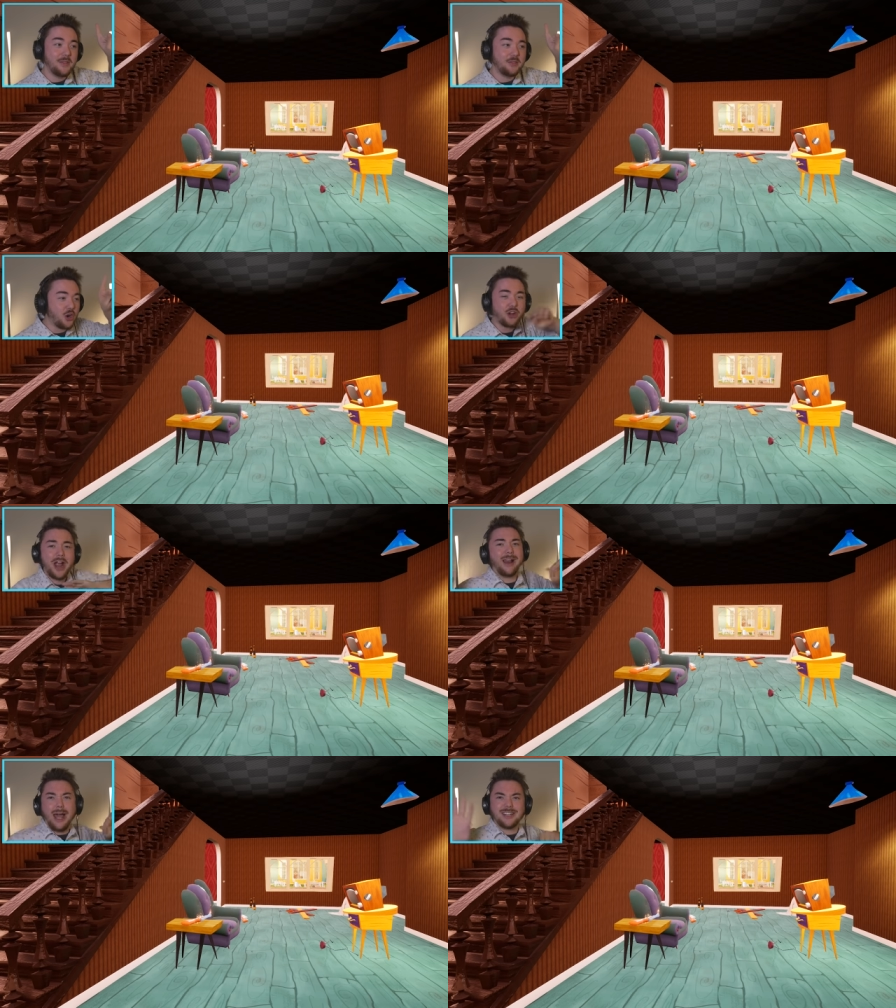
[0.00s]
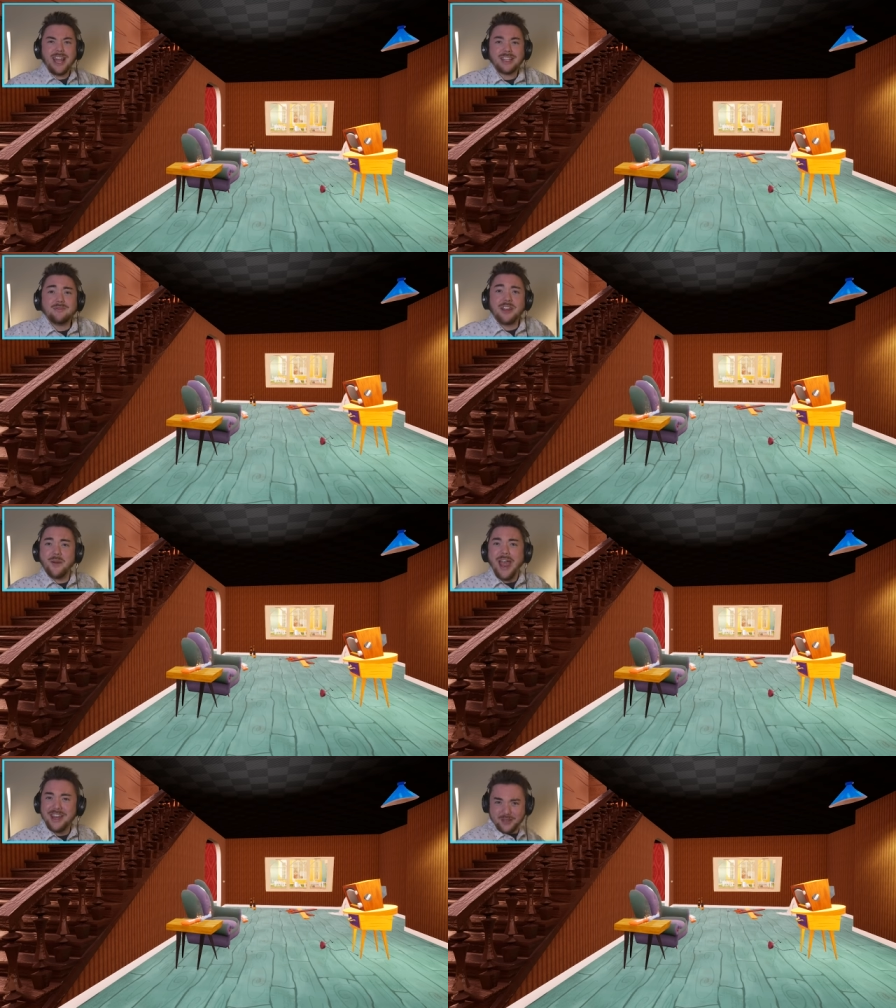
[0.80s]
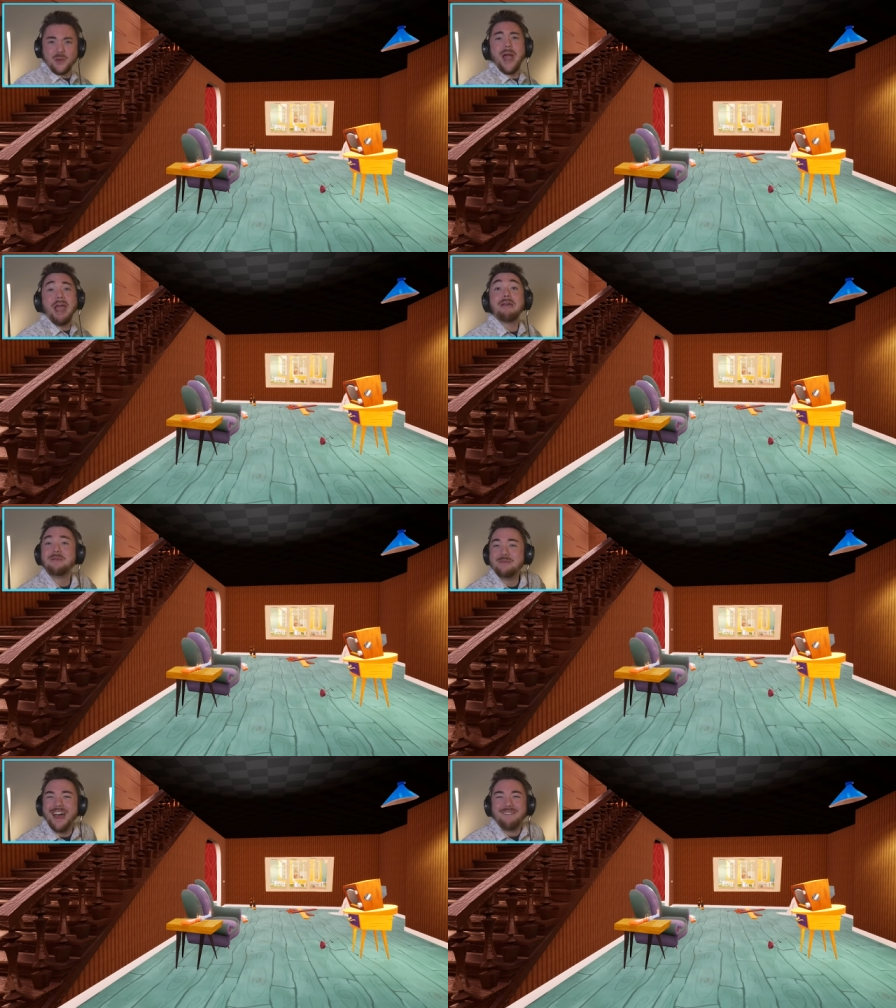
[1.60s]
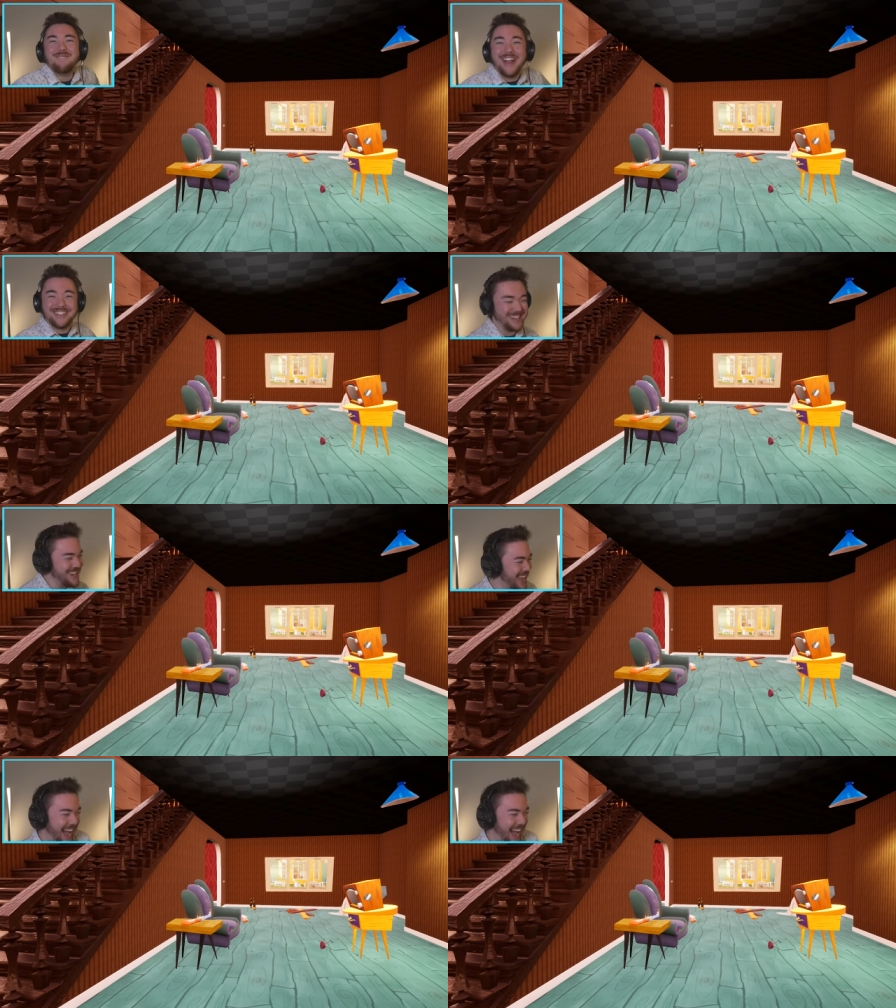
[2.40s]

You're not allowed to like the video any other way. Imagine.